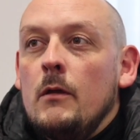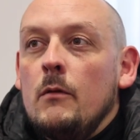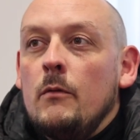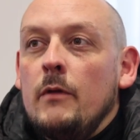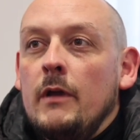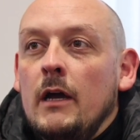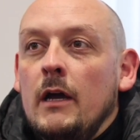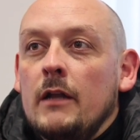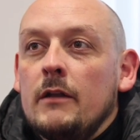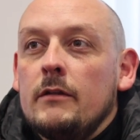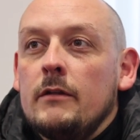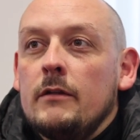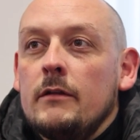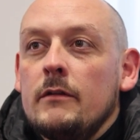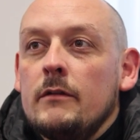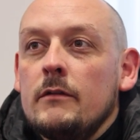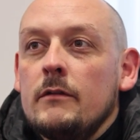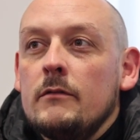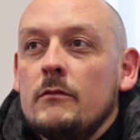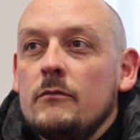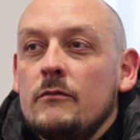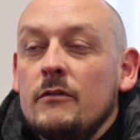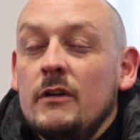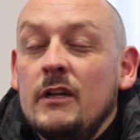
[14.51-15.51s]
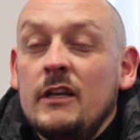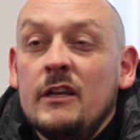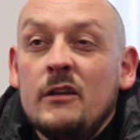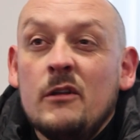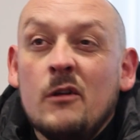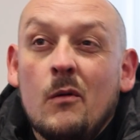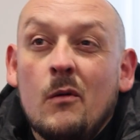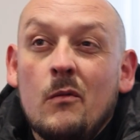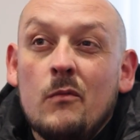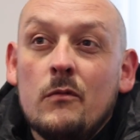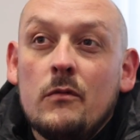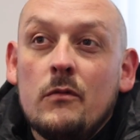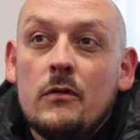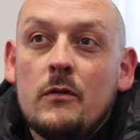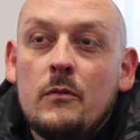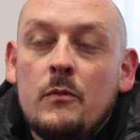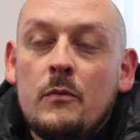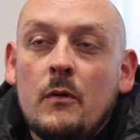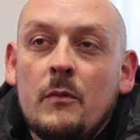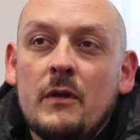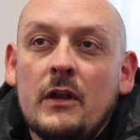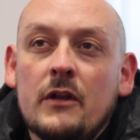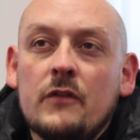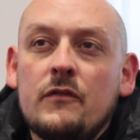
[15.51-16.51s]
We had
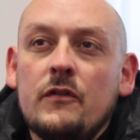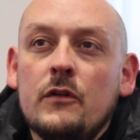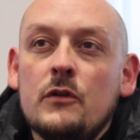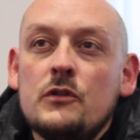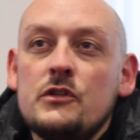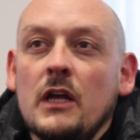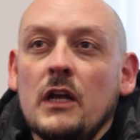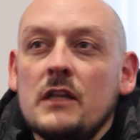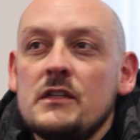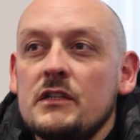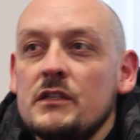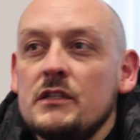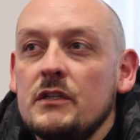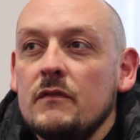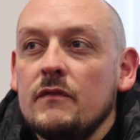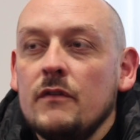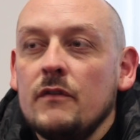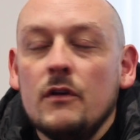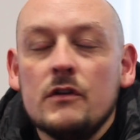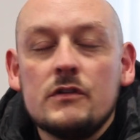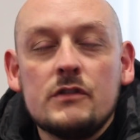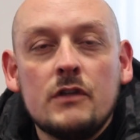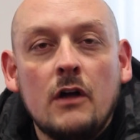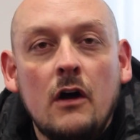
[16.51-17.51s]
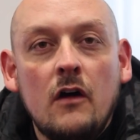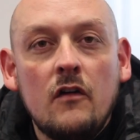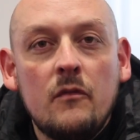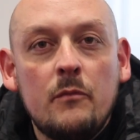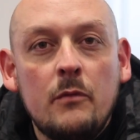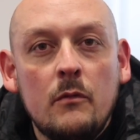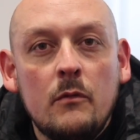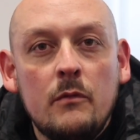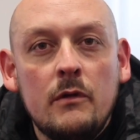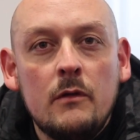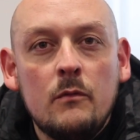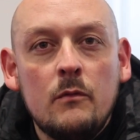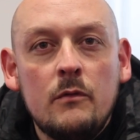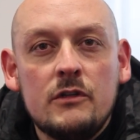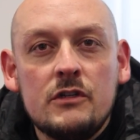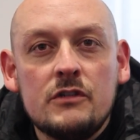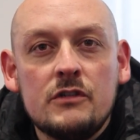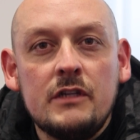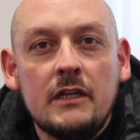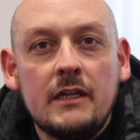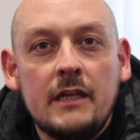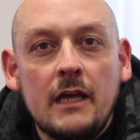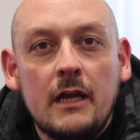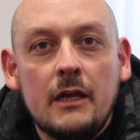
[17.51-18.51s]
probably had a few chances in the first half, but we
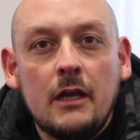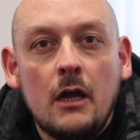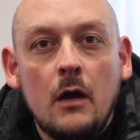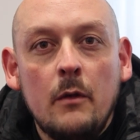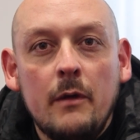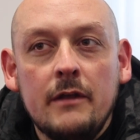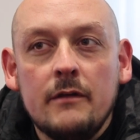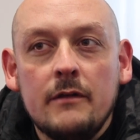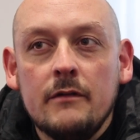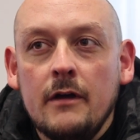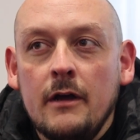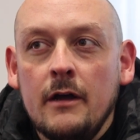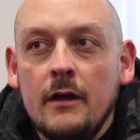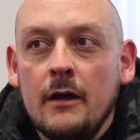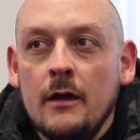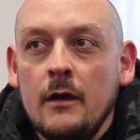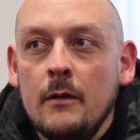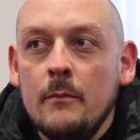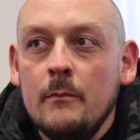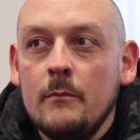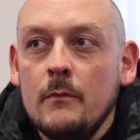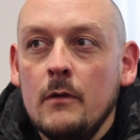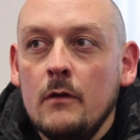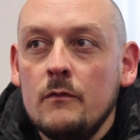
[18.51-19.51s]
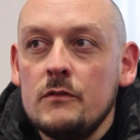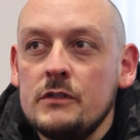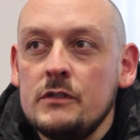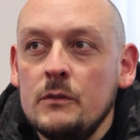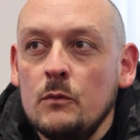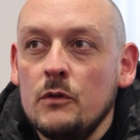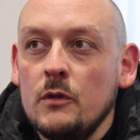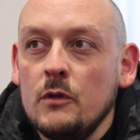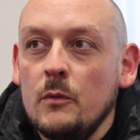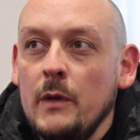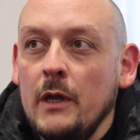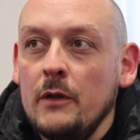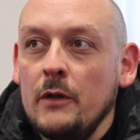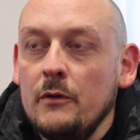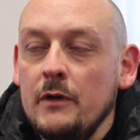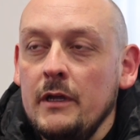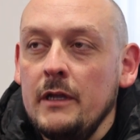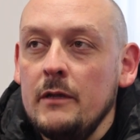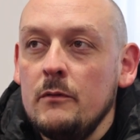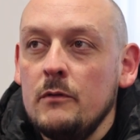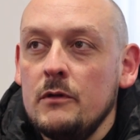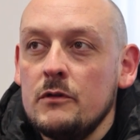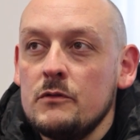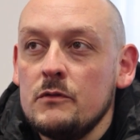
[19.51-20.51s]
just didn't get going. Obviously won the
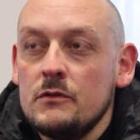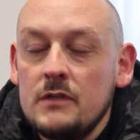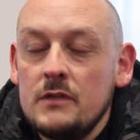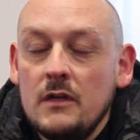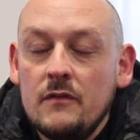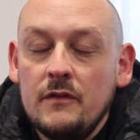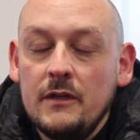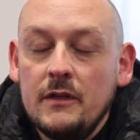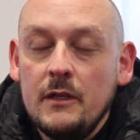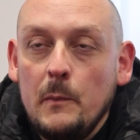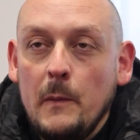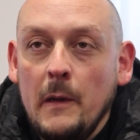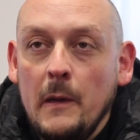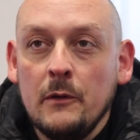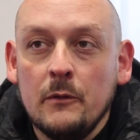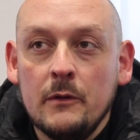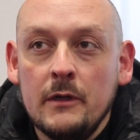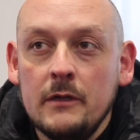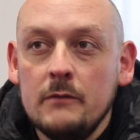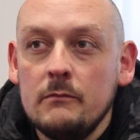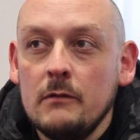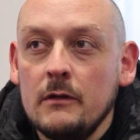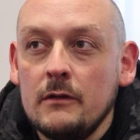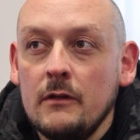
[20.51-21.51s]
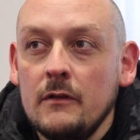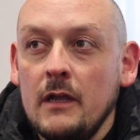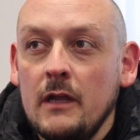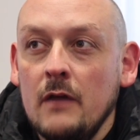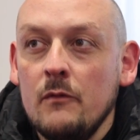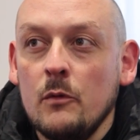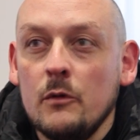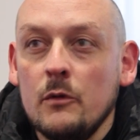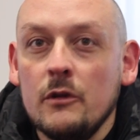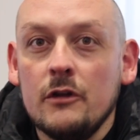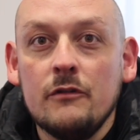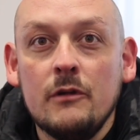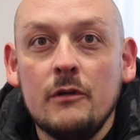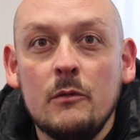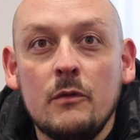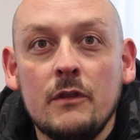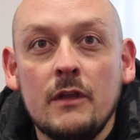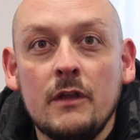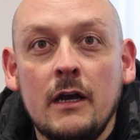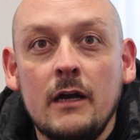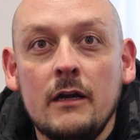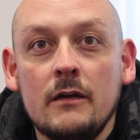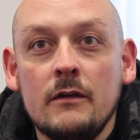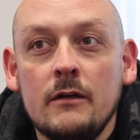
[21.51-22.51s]
penalty, which was definitely a penalty. I don't think everyone agreed
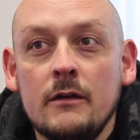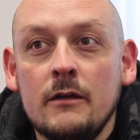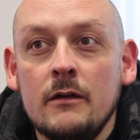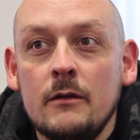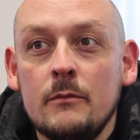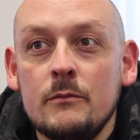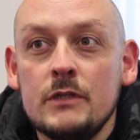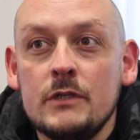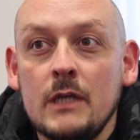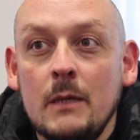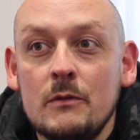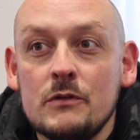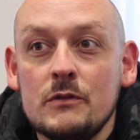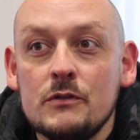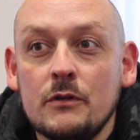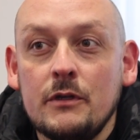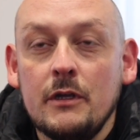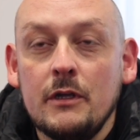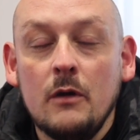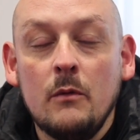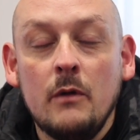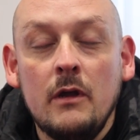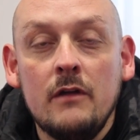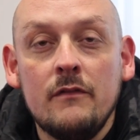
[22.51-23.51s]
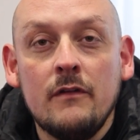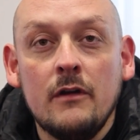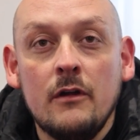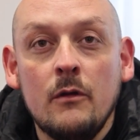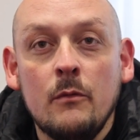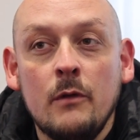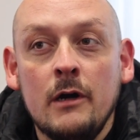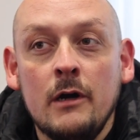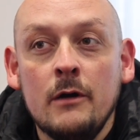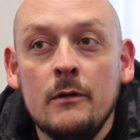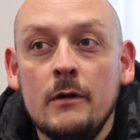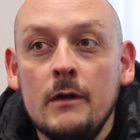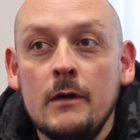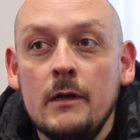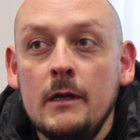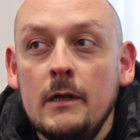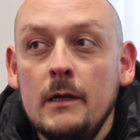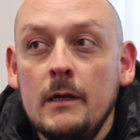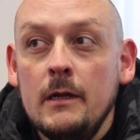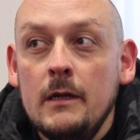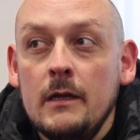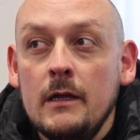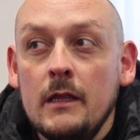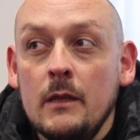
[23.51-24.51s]
with that. Jamie took it away very well.
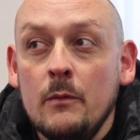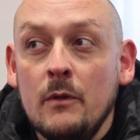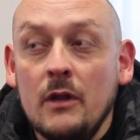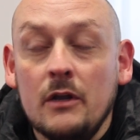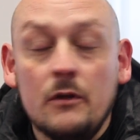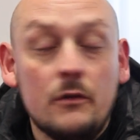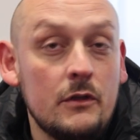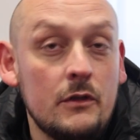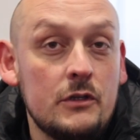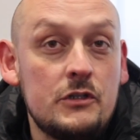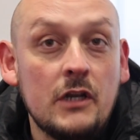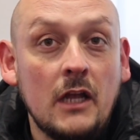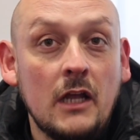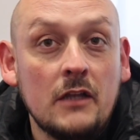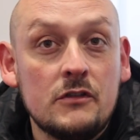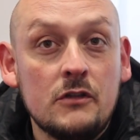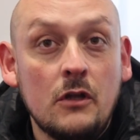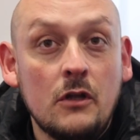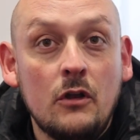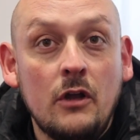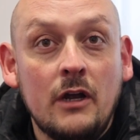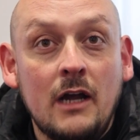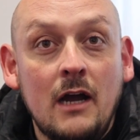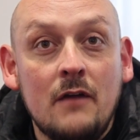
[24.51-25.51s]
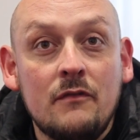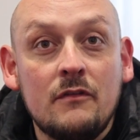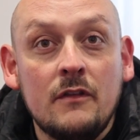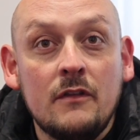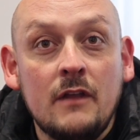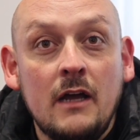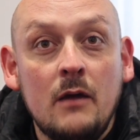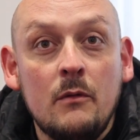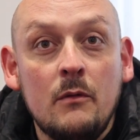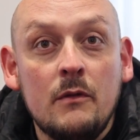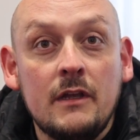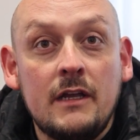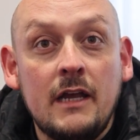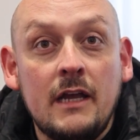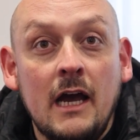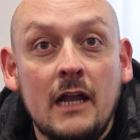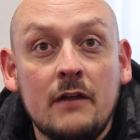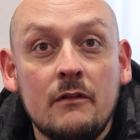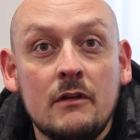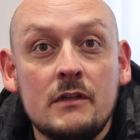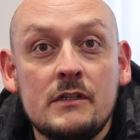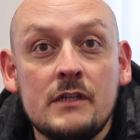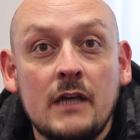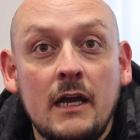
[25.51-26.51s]
Then we had another chance not long after that with a
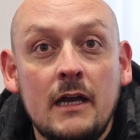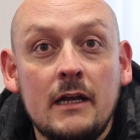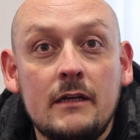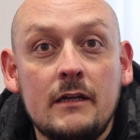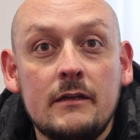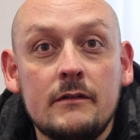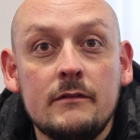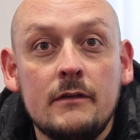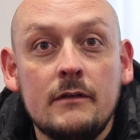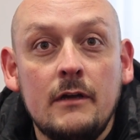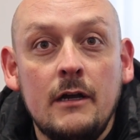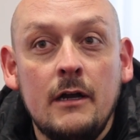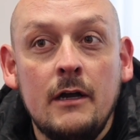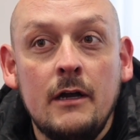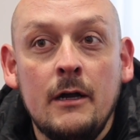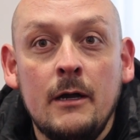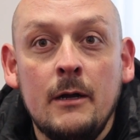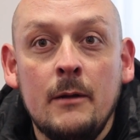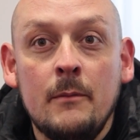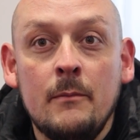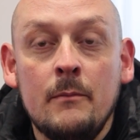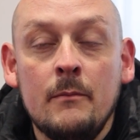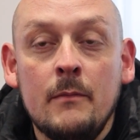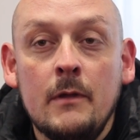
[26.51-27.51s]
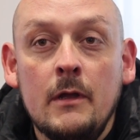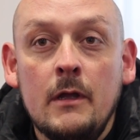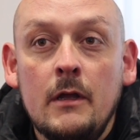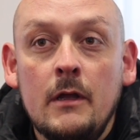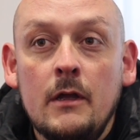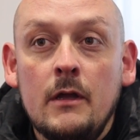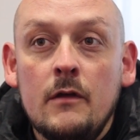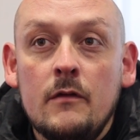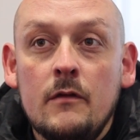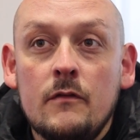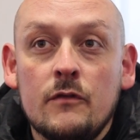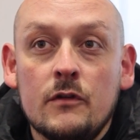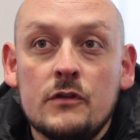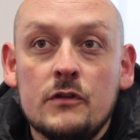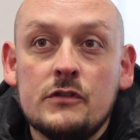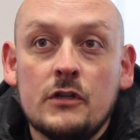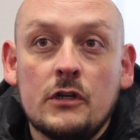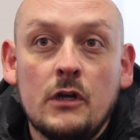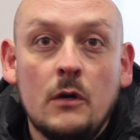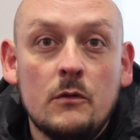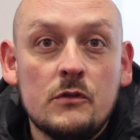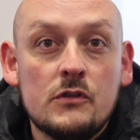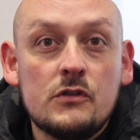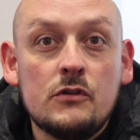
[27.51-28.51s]
counter-attack for us
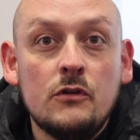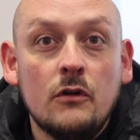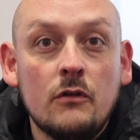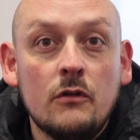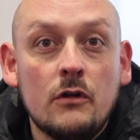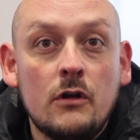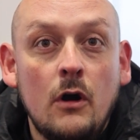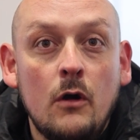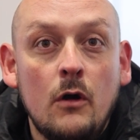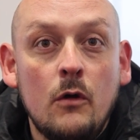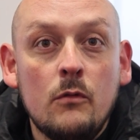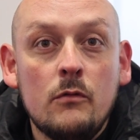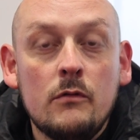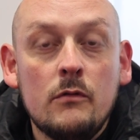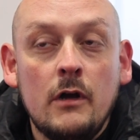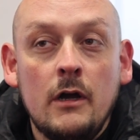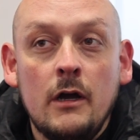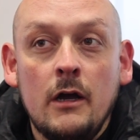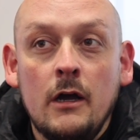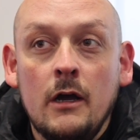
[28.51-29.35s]
to go and score a goal.